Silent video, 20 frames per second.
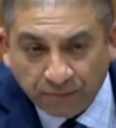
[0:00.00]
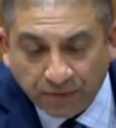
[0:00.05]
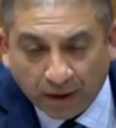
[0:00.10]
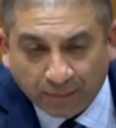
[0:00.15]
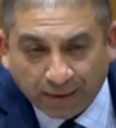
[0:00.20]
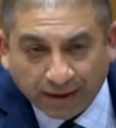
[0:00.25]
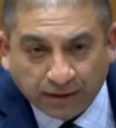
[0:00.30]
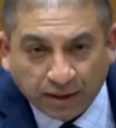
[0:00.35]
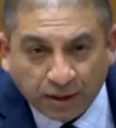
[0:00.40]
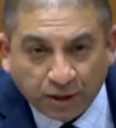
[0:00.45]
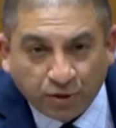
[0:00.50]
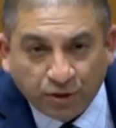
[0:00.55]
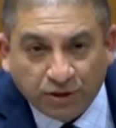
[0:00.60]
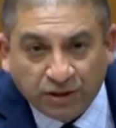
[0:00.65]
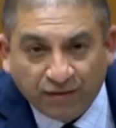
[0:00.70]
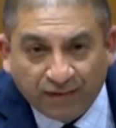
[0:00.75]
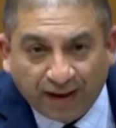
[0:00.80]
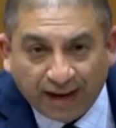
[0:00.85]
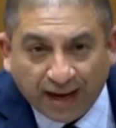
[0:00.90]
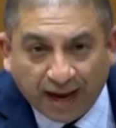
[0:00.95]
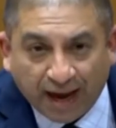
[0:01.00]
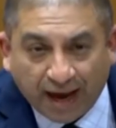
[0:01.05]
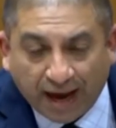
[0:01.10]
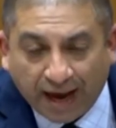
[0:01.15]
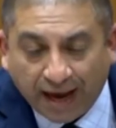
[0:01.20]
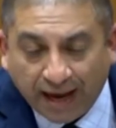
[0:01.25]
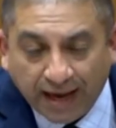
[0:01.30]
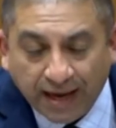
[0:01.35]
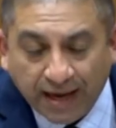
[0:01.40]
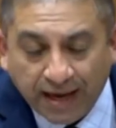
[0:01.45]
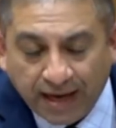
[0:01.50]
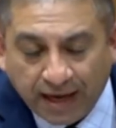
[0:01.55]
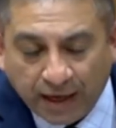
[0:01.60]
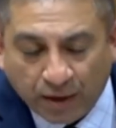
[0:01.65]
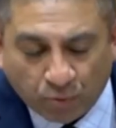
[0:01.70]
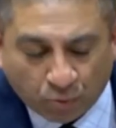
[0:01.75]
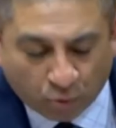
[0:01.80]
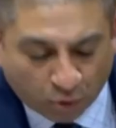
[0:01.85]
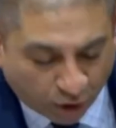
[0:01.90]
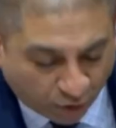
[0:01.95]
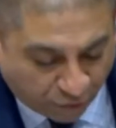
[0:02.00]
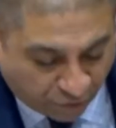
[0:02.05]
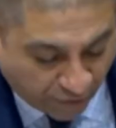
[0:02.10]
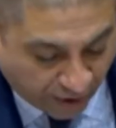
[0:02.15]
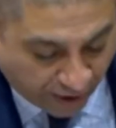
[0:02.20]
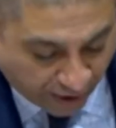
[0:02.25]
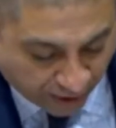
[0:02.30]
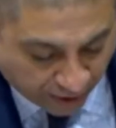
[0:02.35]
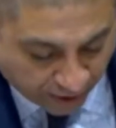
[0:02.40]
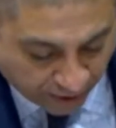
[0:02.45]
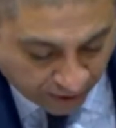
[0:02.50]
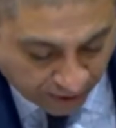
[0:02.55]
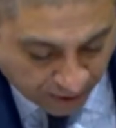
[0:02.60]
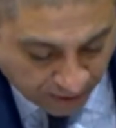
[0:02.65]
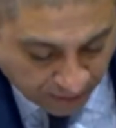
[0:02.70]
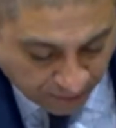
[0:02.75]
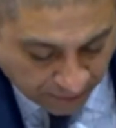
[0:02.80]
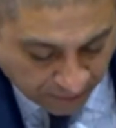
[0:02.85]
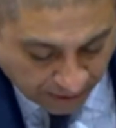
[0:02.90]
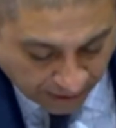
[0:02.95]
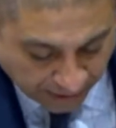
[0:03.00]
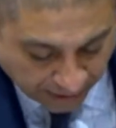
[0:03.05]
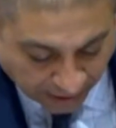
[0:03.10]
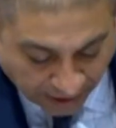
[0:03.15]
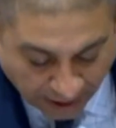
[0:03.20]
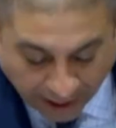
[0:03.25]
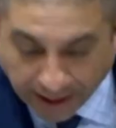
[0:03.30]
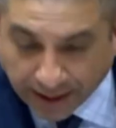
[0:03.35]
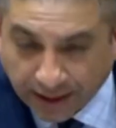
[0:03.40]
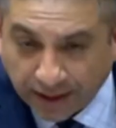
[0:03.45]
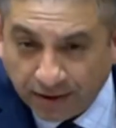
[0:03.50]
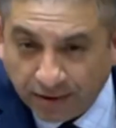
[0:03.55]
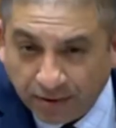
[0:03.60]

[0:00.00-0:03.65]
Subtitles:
about the use of AI in warfare, and the like.